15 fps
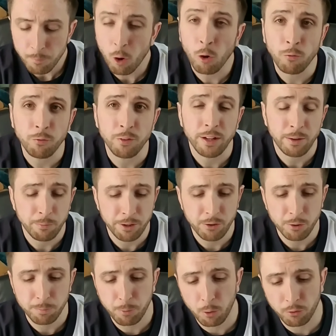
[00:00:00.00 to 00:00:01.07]
Hopefully we
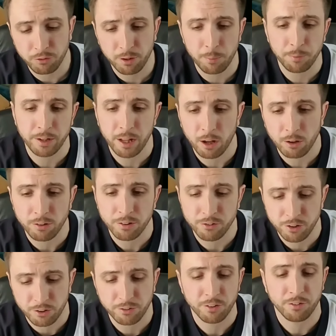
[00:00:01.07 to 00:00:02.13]
do pull something other than
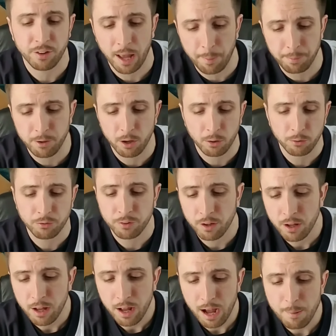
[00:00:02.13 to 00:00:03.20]
just a Zapdos.
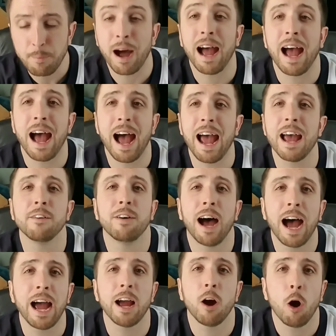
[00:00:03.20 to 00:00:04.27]
My I have
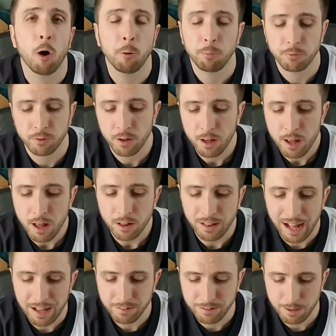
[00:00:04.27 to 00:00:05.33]
high hopes.
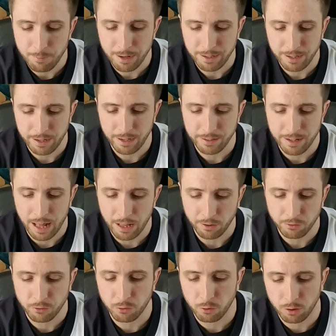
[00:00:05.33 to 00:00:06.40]
Last time I did a
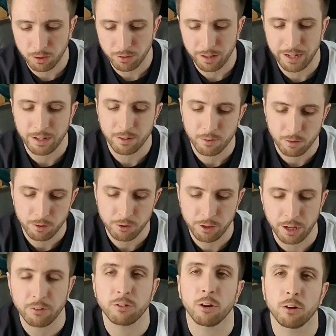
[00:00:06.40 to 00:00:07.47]
dollar store, like you
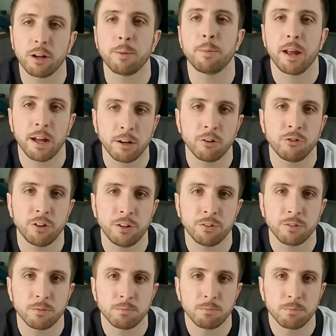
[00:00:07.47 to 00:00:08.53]
guys are gonna give me
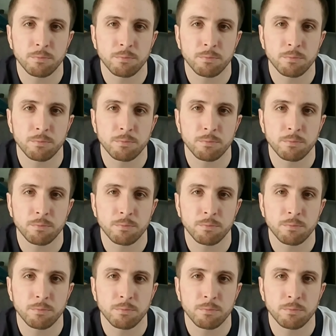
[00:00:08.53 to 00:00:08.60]
energies.